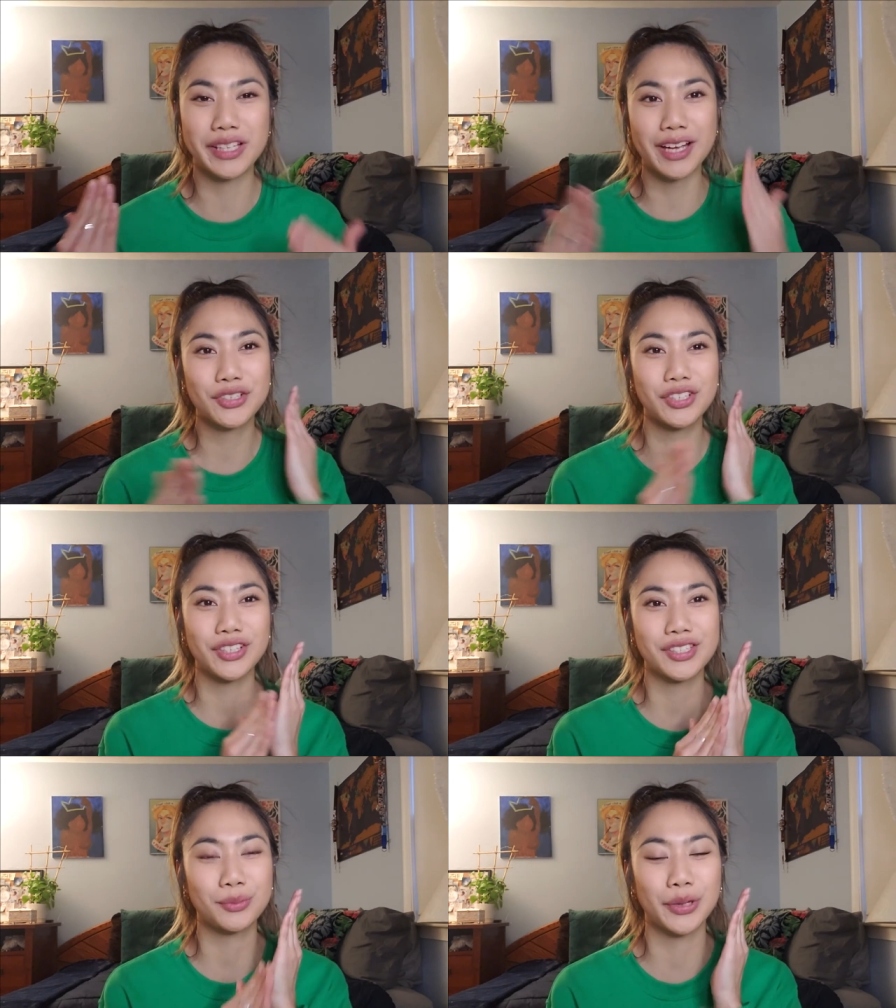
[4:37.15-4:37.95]
actually
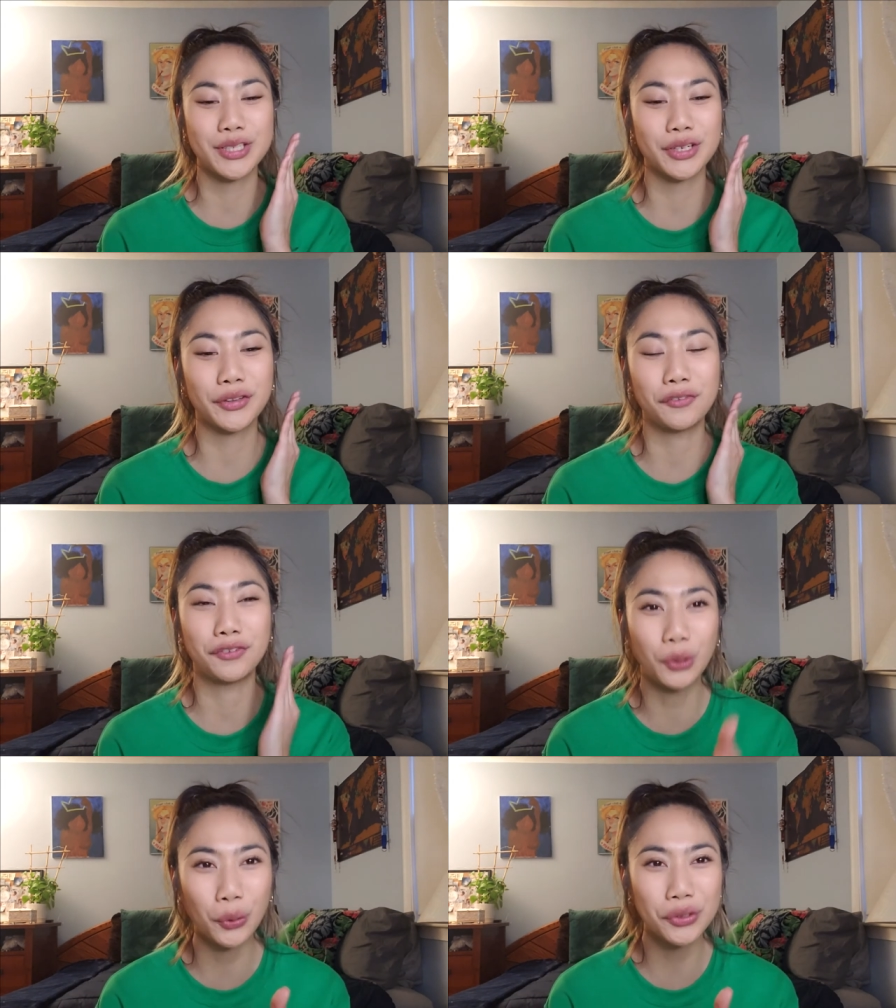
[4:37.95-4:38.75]
this place called the
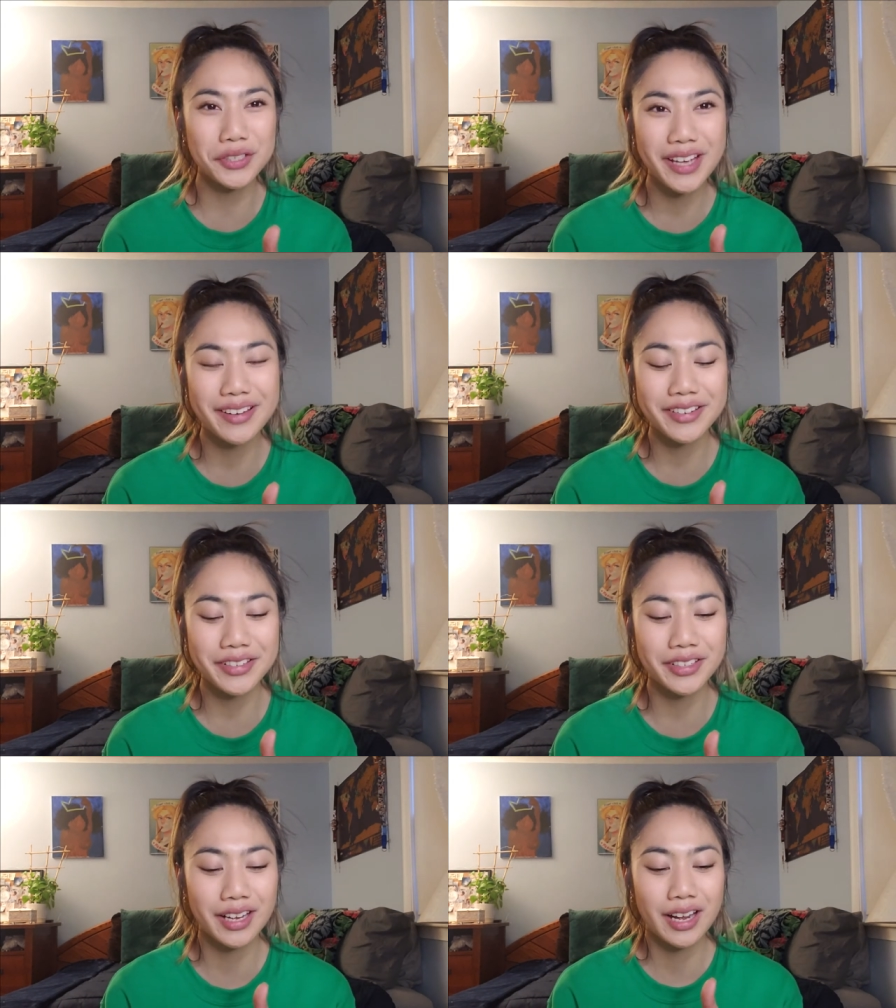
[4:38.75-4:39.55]
Floral
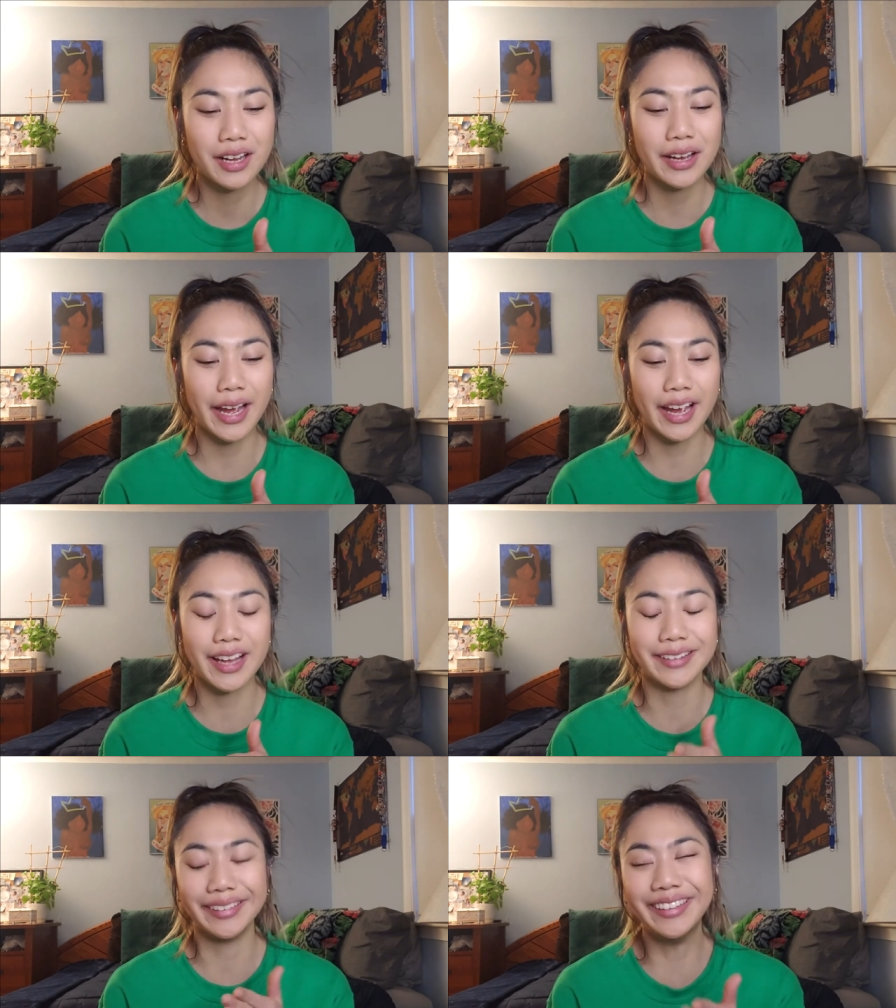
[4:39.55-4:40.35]
Tunnel
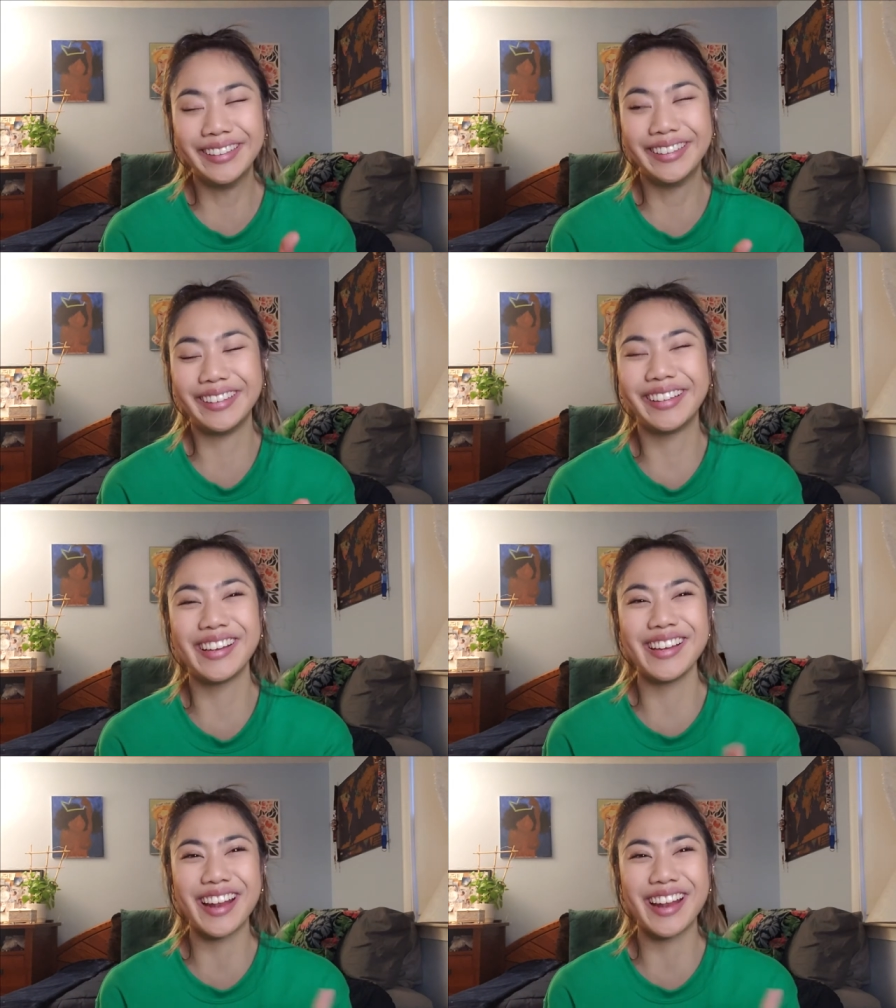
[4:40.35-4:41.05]
and it